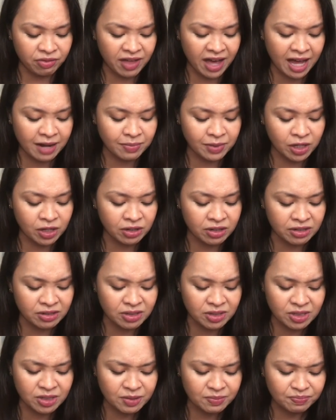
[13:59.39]
that
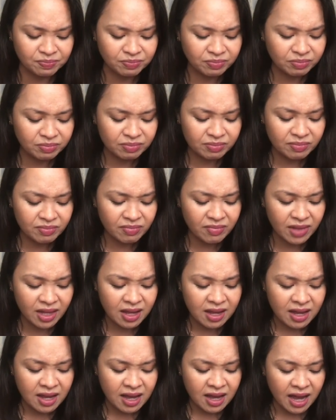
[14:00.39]
because
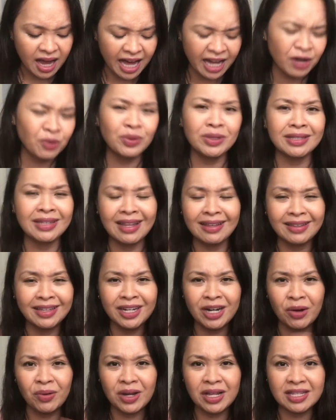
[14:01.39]
I don't, you
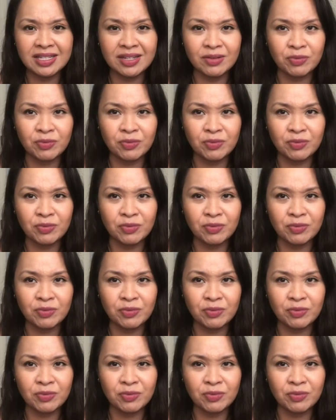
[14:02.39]
know, it's a